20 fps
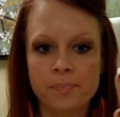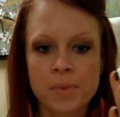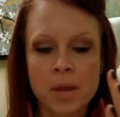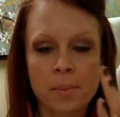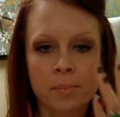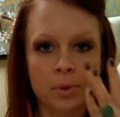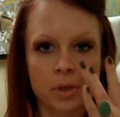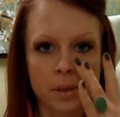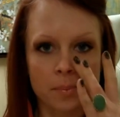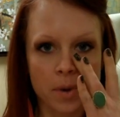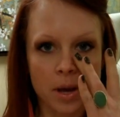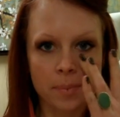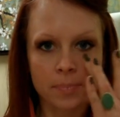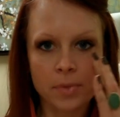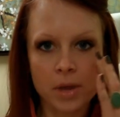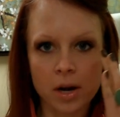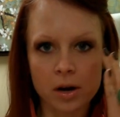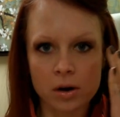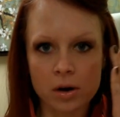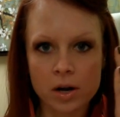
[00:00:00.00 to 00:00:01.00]
plump up
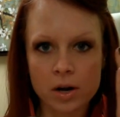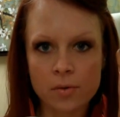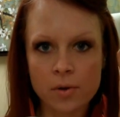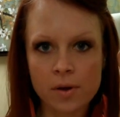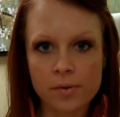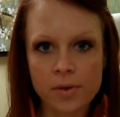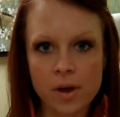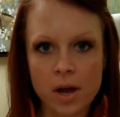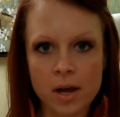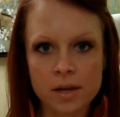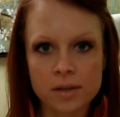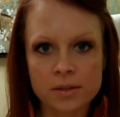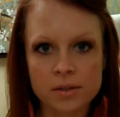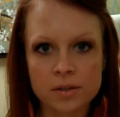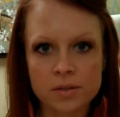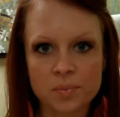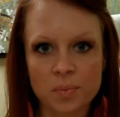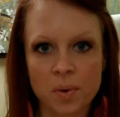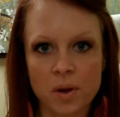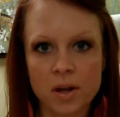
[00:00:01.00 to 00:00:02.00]
the area around the eyes
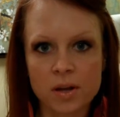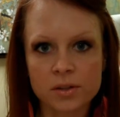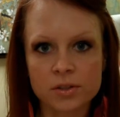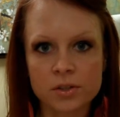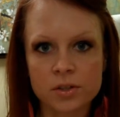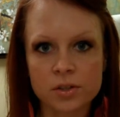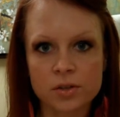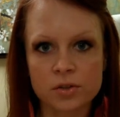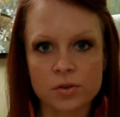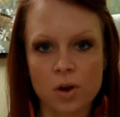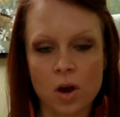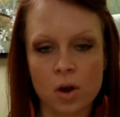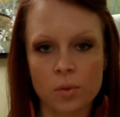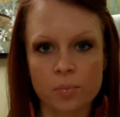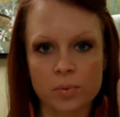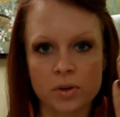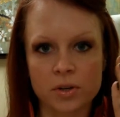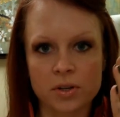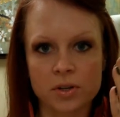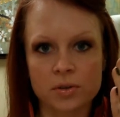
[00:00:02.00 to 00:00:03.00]
as well to help
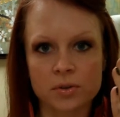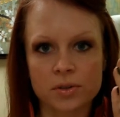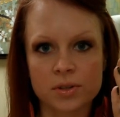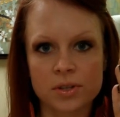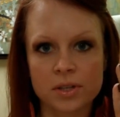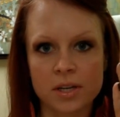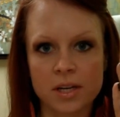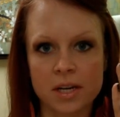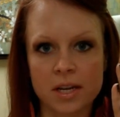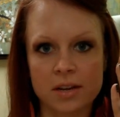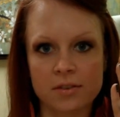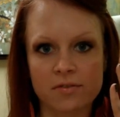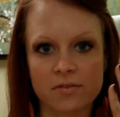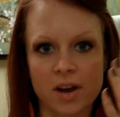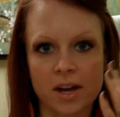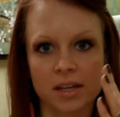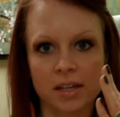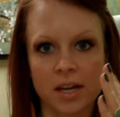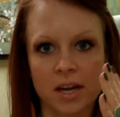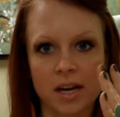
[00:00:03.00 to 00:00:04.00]
reduce any
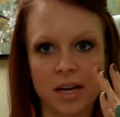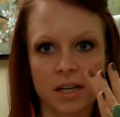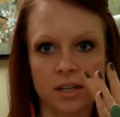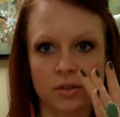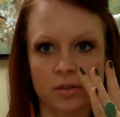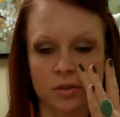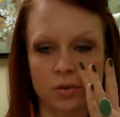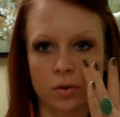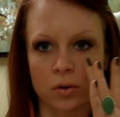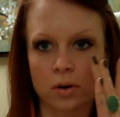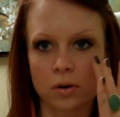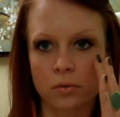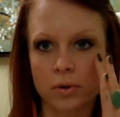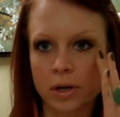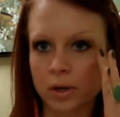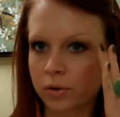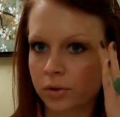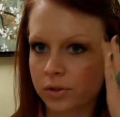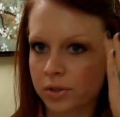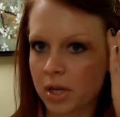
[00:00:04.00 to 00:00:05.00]
fine lines or
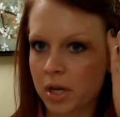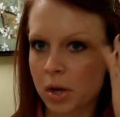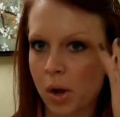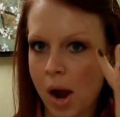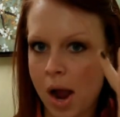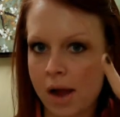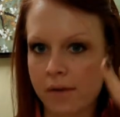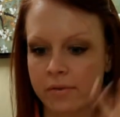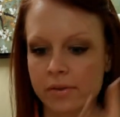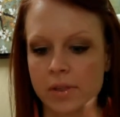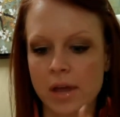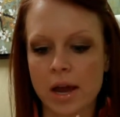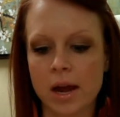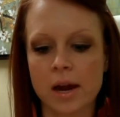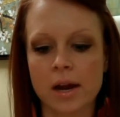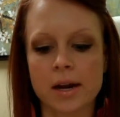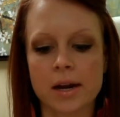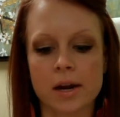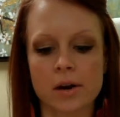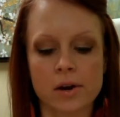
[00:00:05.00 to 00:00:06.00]
wrinkles that you have in that
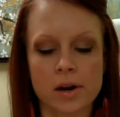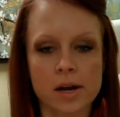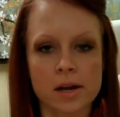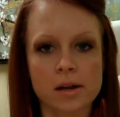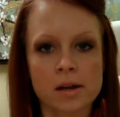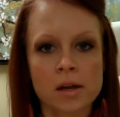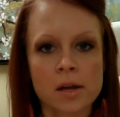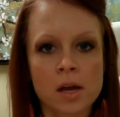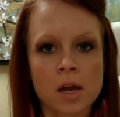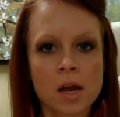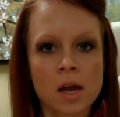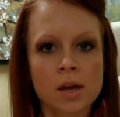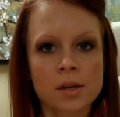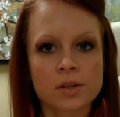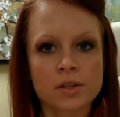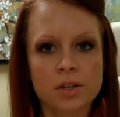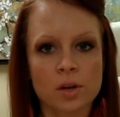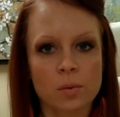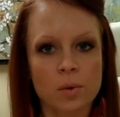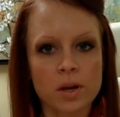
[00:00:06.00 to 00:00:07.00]
eye area.
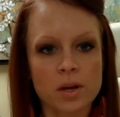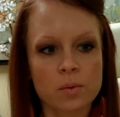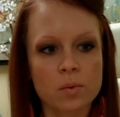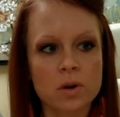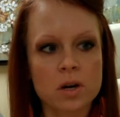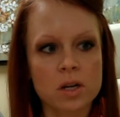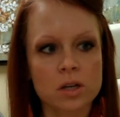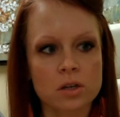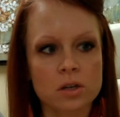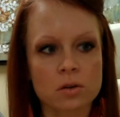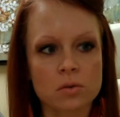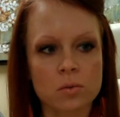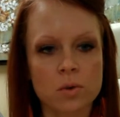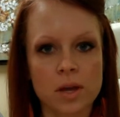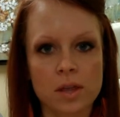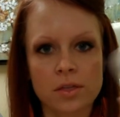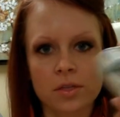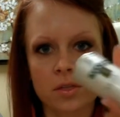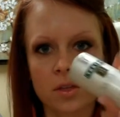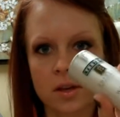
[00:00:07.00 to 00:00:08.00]
So what you want to do
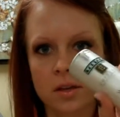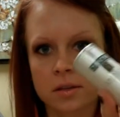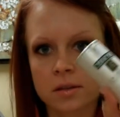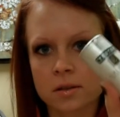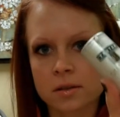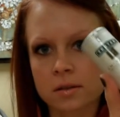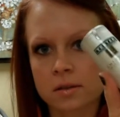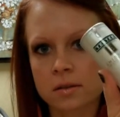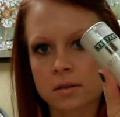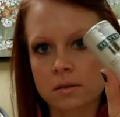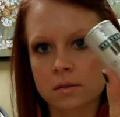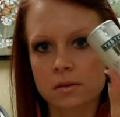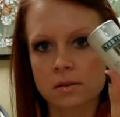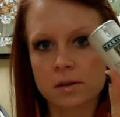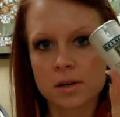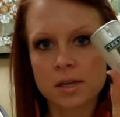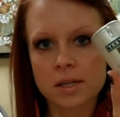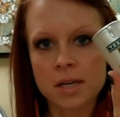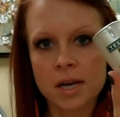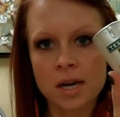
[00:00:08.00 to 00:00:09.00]
with this little
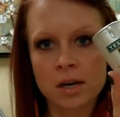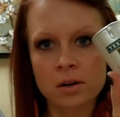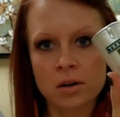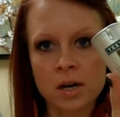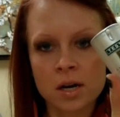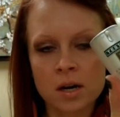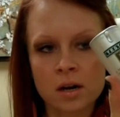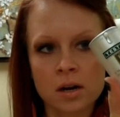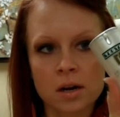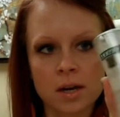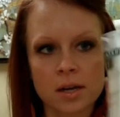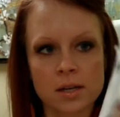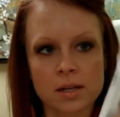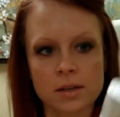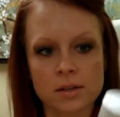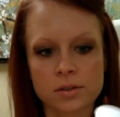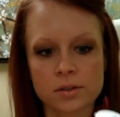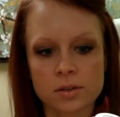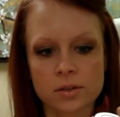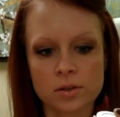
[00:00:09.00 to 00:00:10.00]
container here
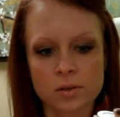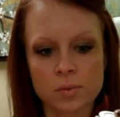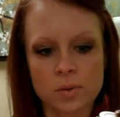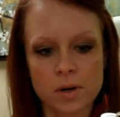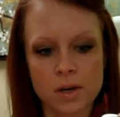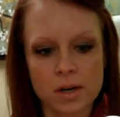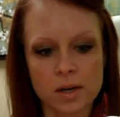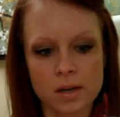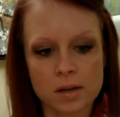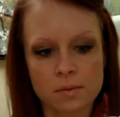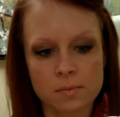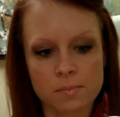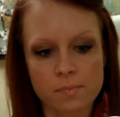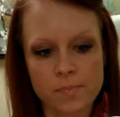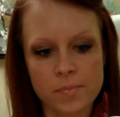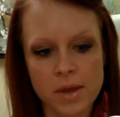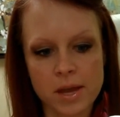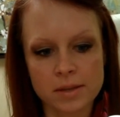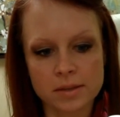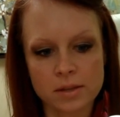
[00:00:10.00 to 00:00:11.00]
is you just want to,
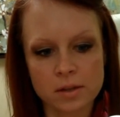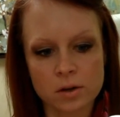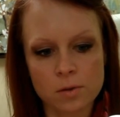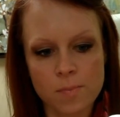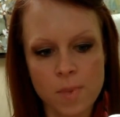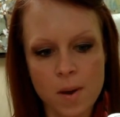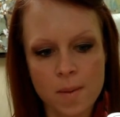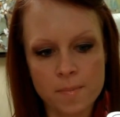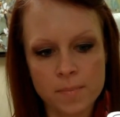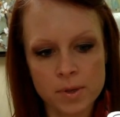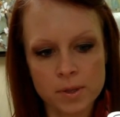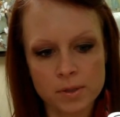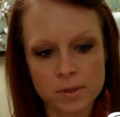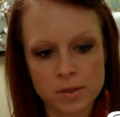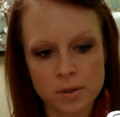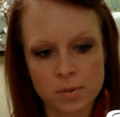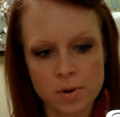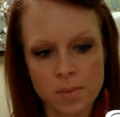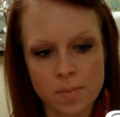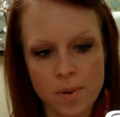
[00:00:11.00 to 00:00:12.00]
it has a little pump,
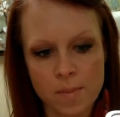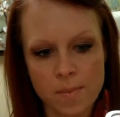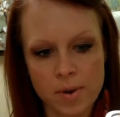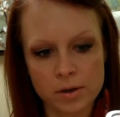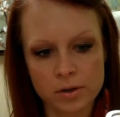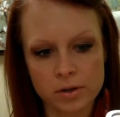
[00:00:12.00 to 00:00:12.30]
so you want to pump out